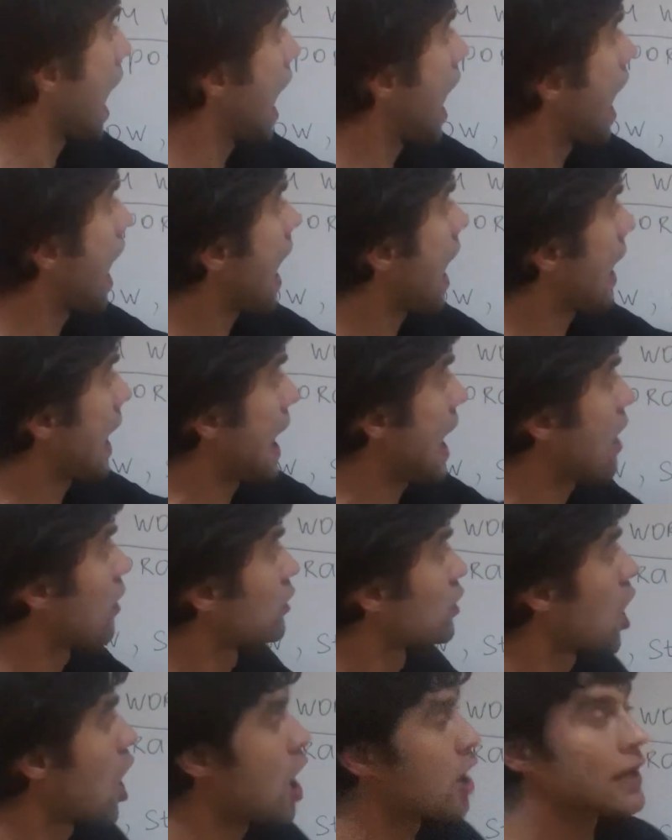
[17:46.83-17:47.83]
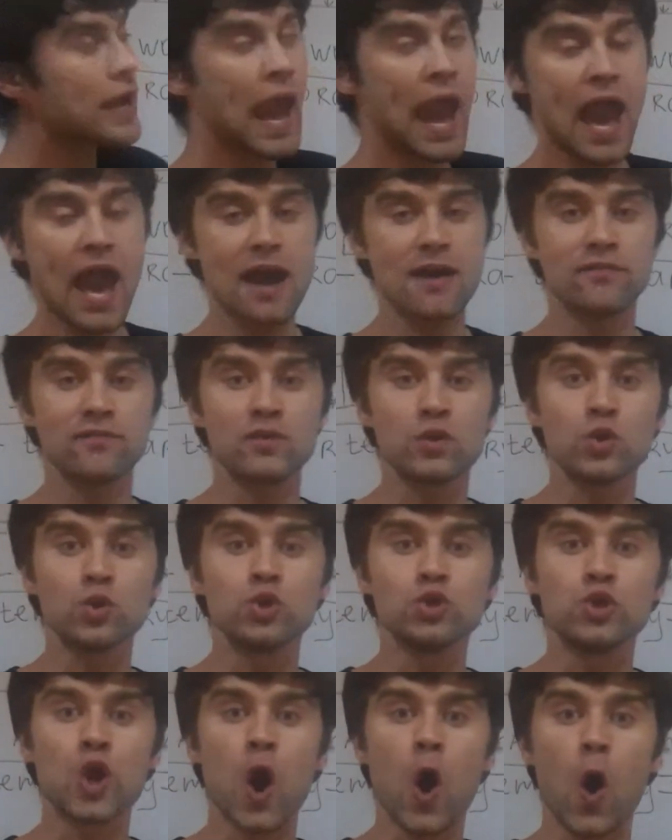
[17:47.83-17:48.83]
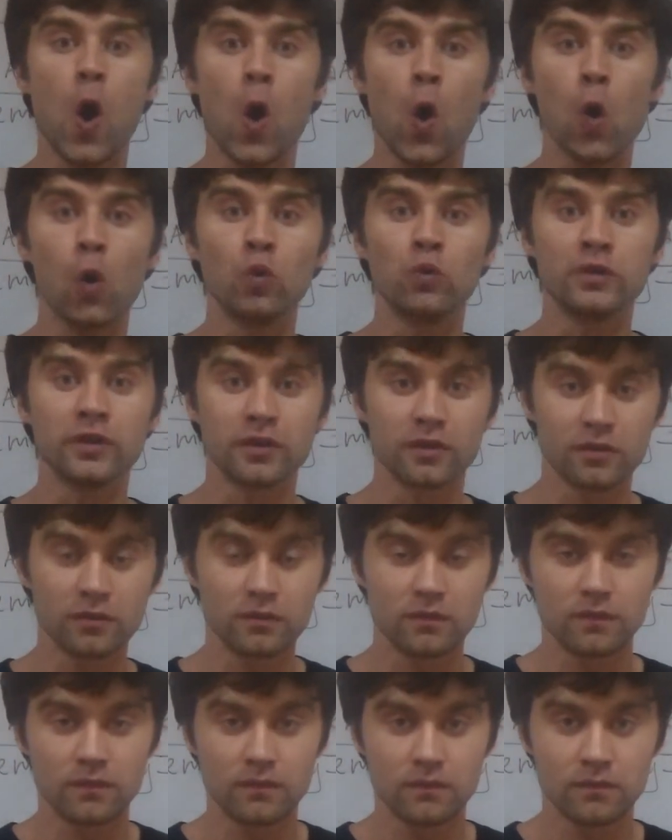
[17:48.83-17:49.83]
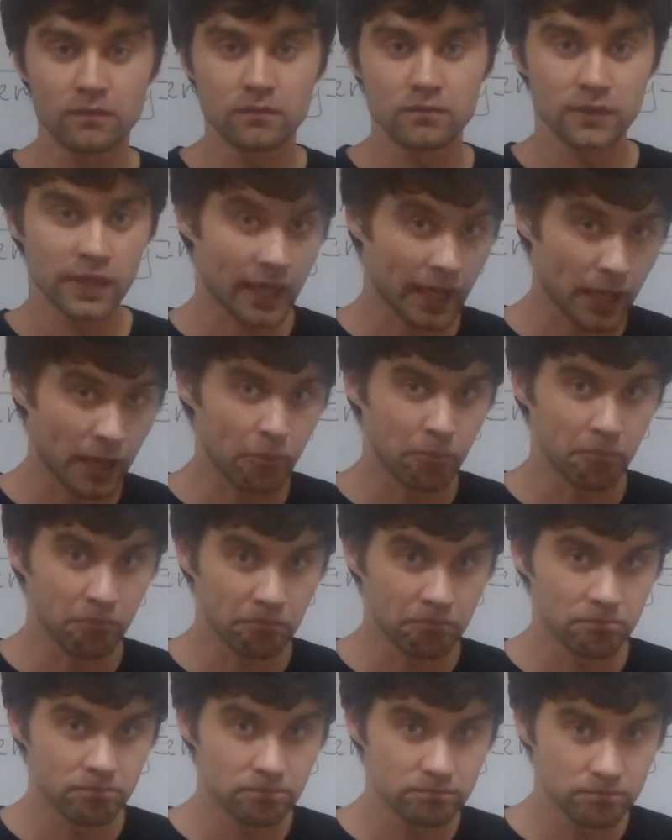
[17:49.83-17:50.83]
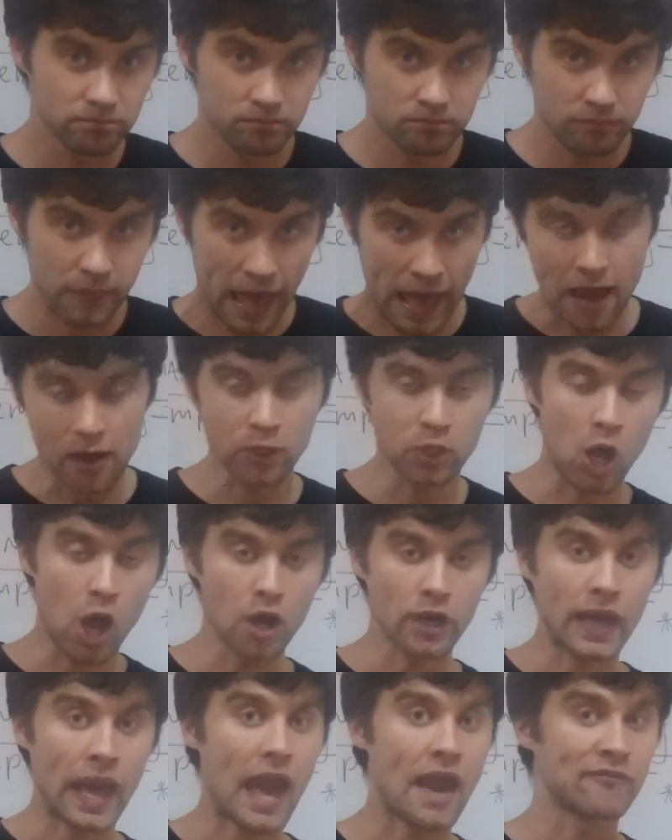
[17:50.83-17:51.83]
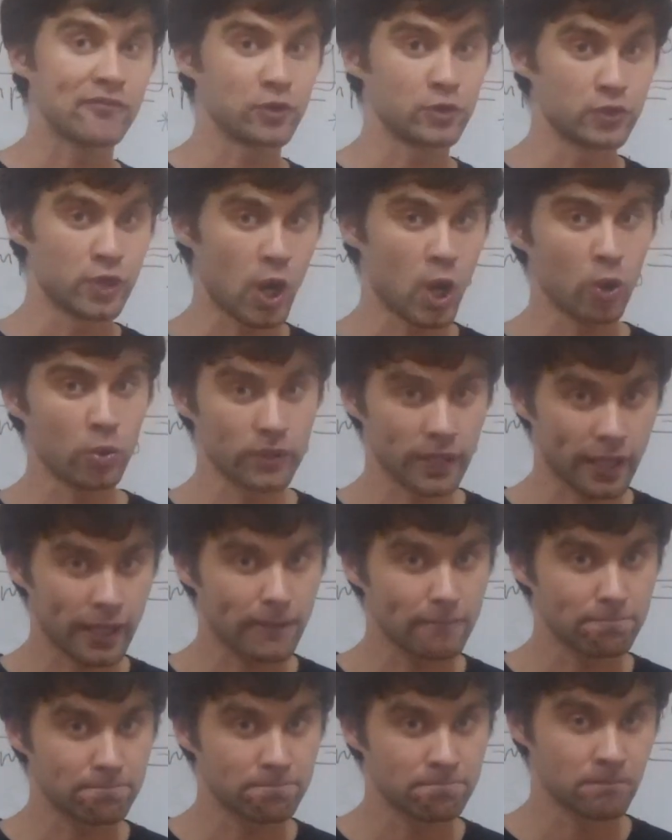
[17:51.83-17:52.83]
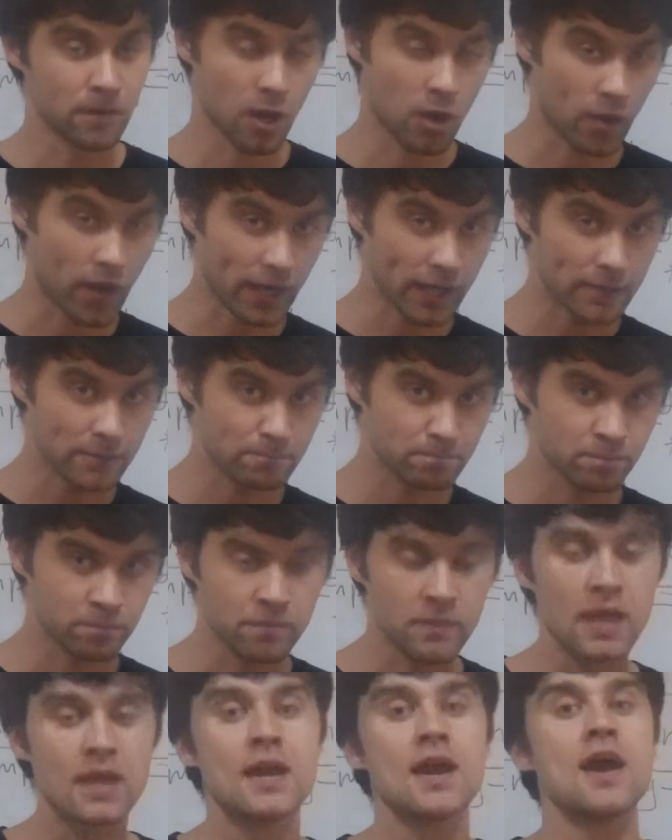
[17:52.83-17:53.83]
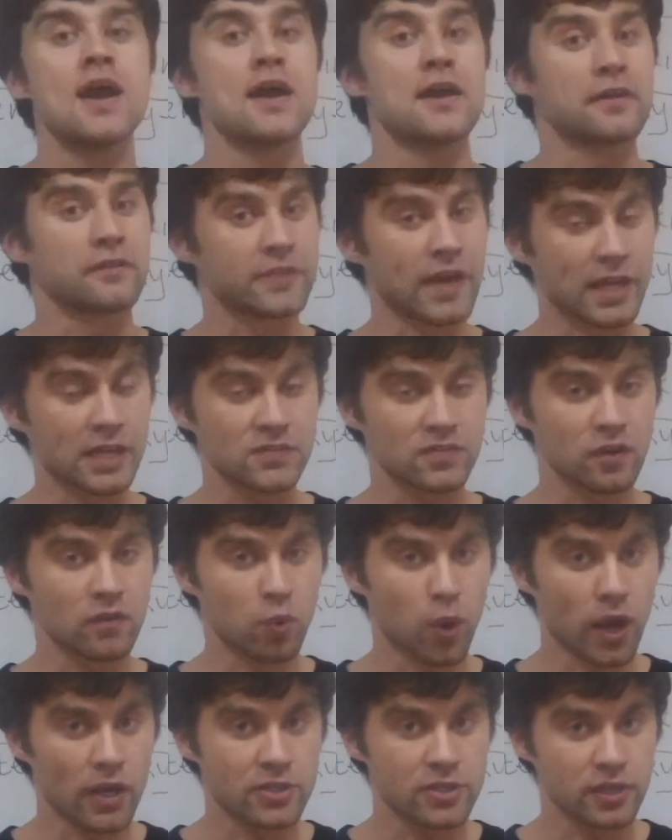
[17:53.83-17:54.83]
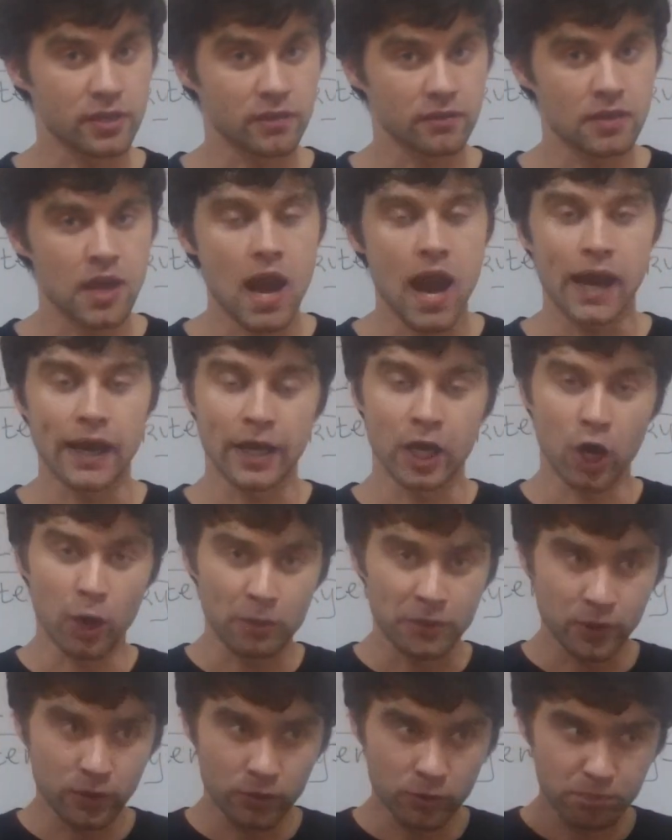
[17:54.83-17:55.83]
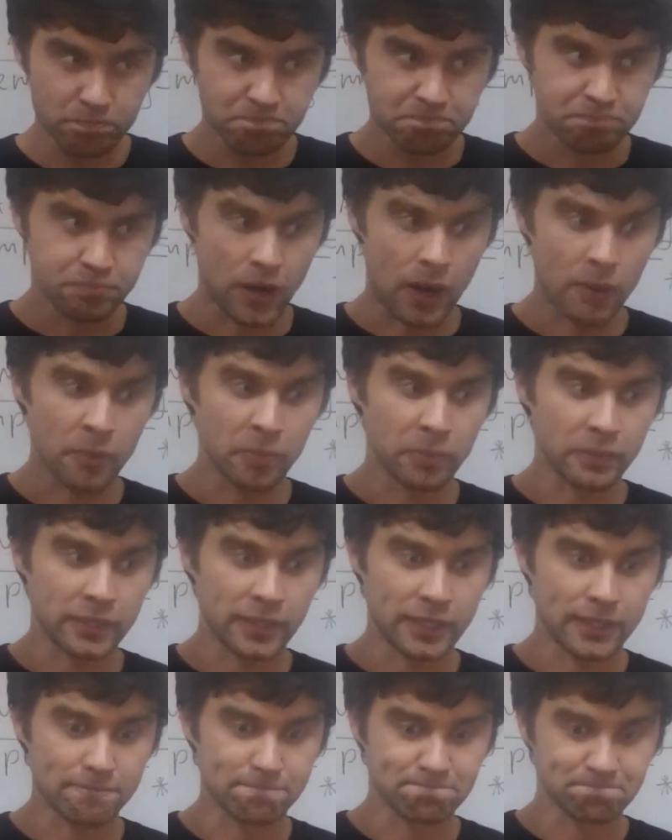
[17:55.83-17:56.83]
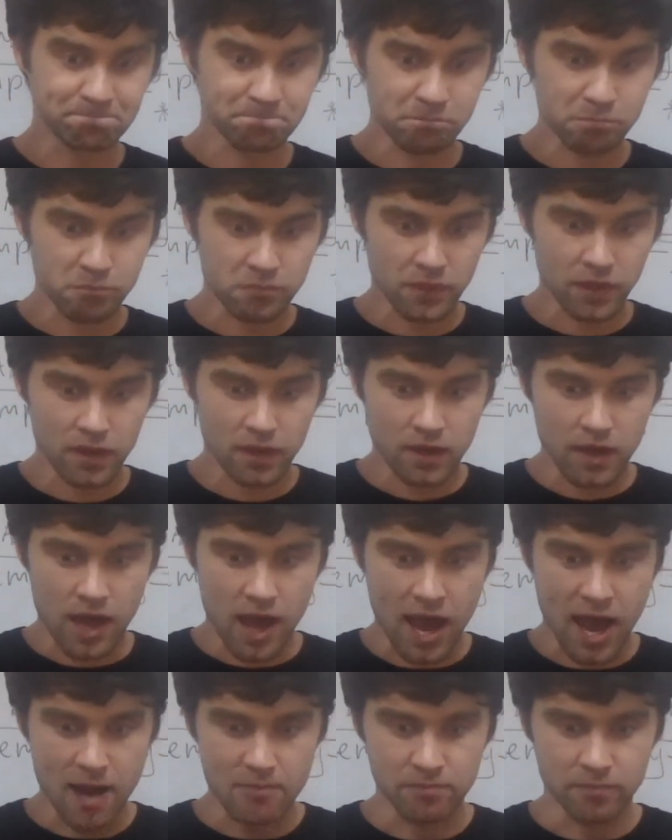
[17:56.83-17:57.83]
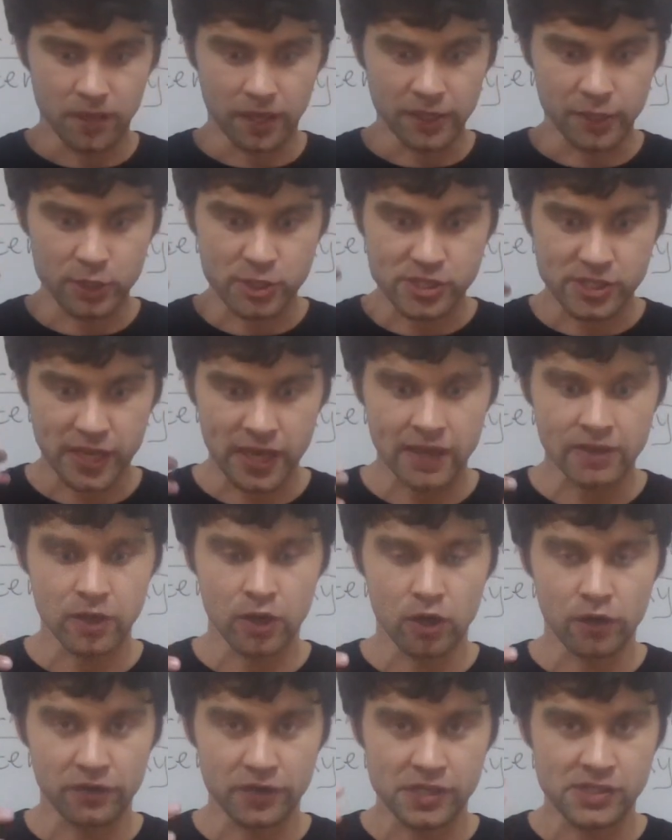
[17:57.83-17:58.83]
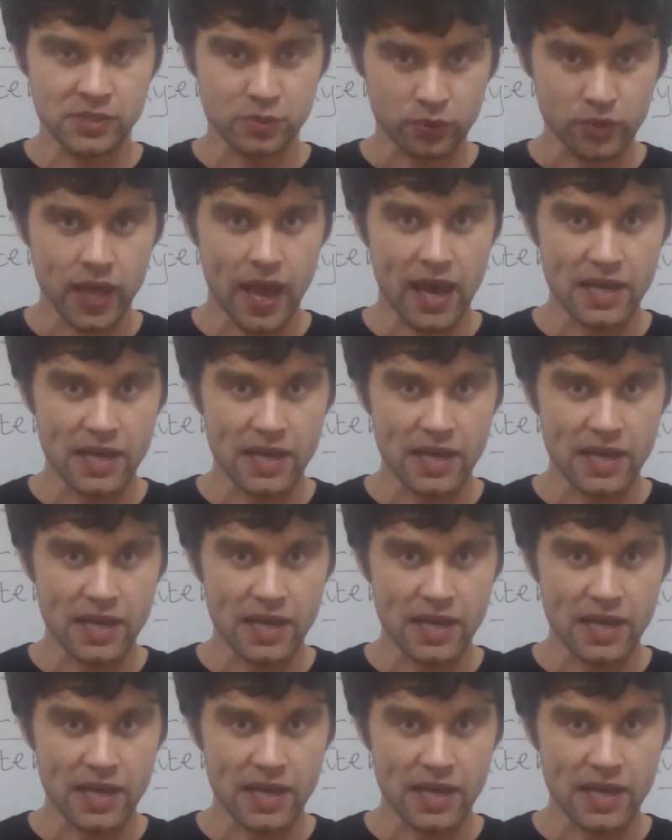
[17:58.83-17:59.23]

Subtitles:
how long have you known him? How long have you known him? All right? Thanks for watching. I hope you probably understand all these 3